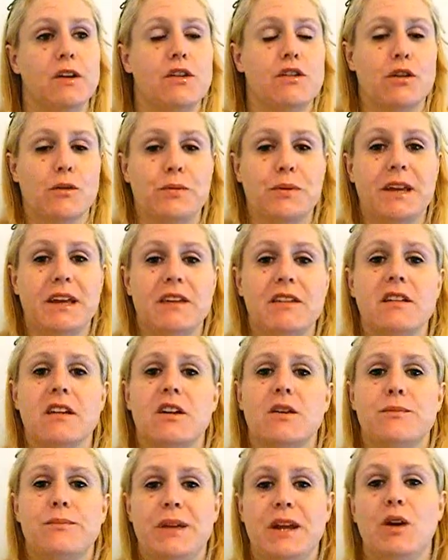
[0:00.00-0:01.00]
So please
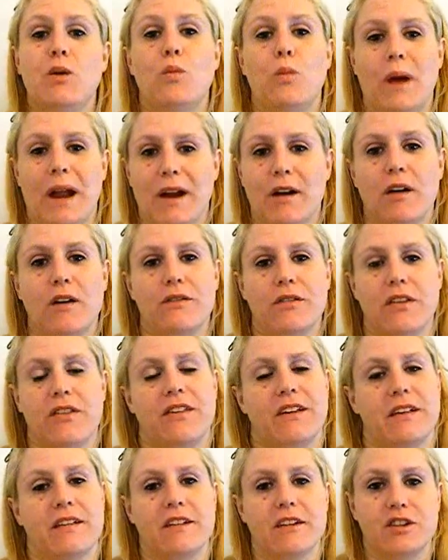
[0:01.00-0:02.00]
be aware of the
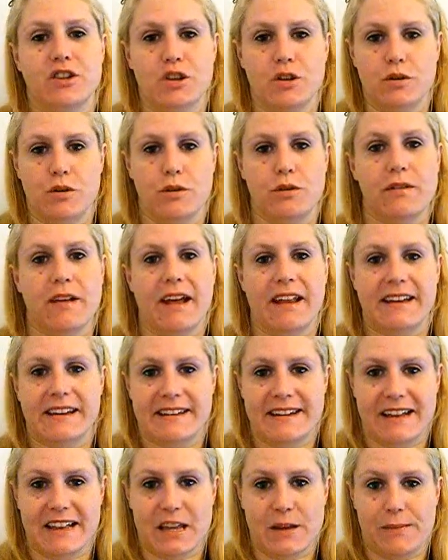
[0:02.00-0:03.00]
things that you use on a
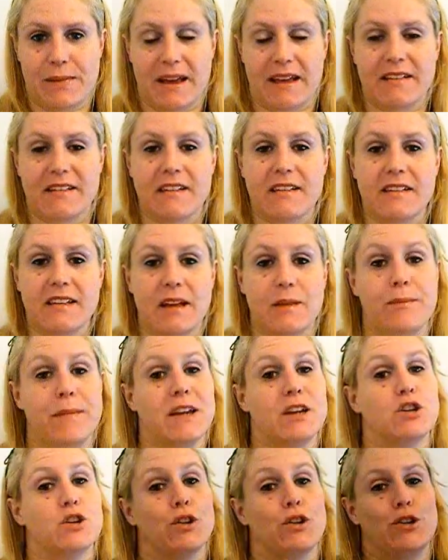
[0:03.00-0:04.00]
daily basis and
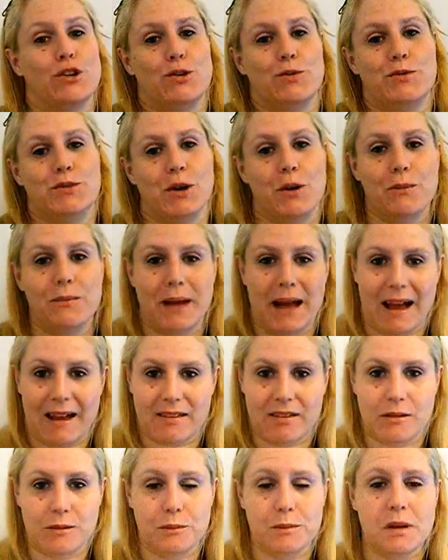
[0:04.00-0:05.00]
make sure that you don't
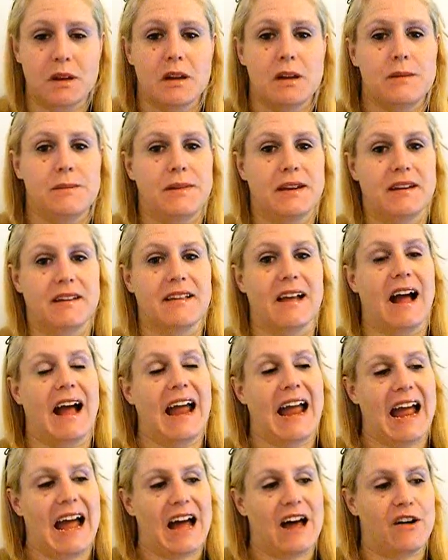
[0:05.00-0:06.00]
pack them, because I
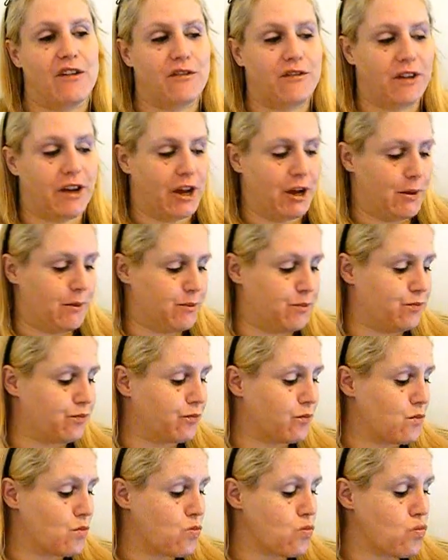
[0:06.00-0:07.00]
have
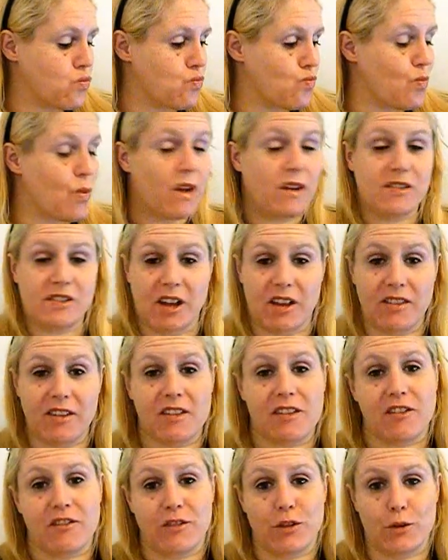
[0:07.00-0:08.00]
done
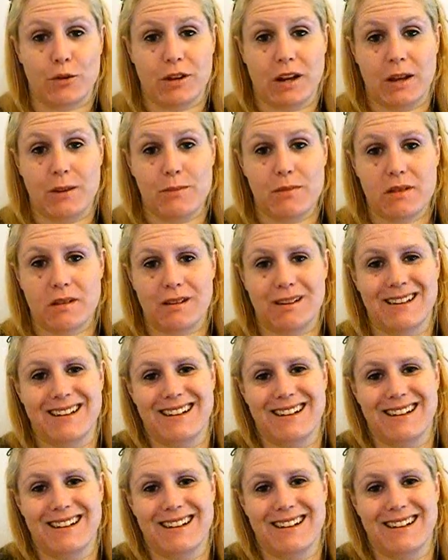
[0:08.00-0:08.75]
this a few times